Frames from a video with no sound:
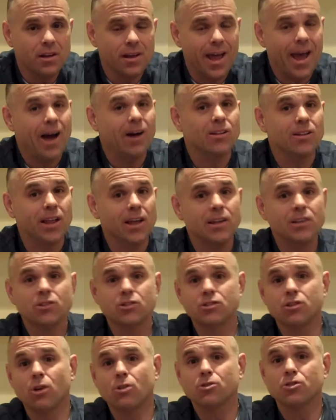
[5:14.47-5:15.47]
outlet in
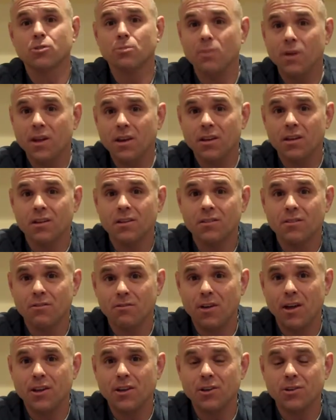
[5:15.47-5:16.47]
social media
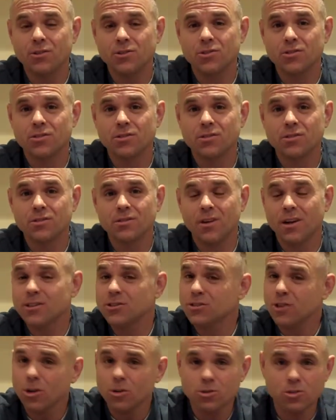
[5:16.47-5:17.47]
venues. Right?
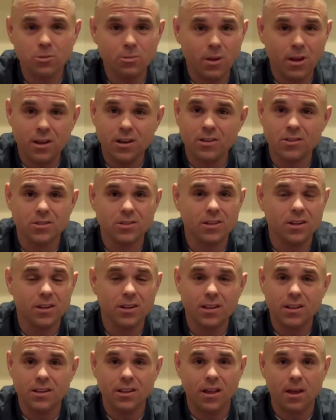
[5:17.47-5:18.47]
Social media is,
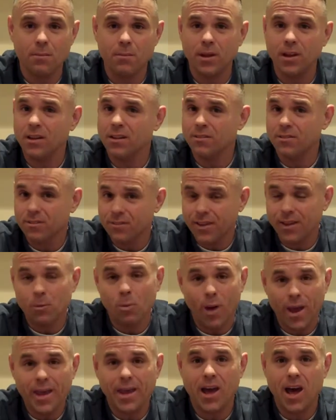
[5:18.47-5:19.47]
I mean,
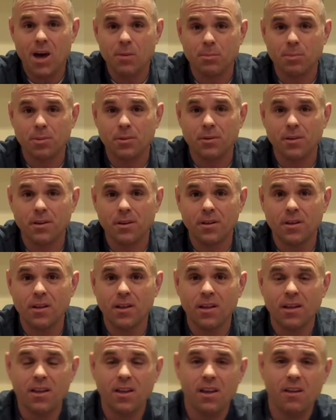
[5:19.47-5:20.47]
wake up.
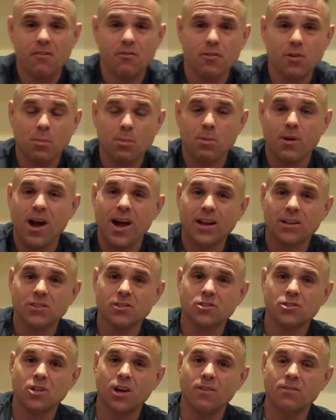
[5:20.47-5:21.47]
If your product or
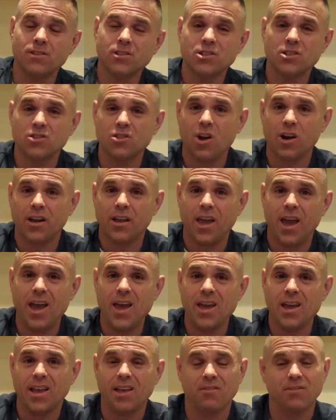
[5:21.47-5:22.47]
service is
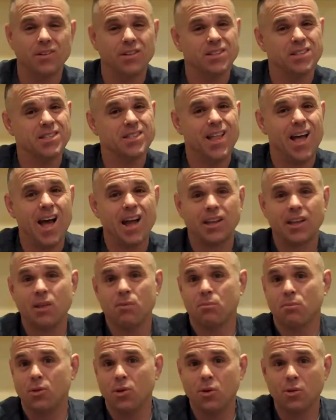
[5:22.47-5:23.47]
archaic, if it's not
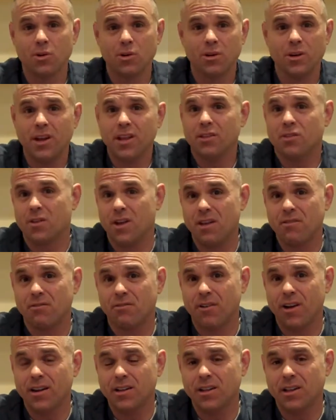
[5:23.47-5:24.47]
computer, internet
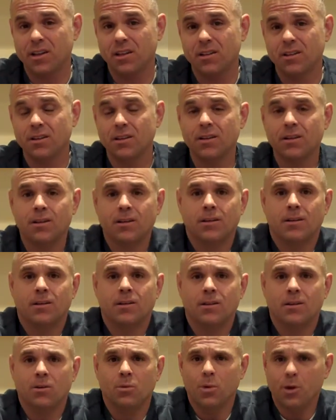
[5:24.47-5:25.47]
friendly,
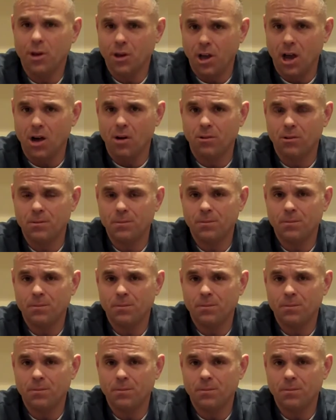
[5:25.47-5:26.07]
where are you going?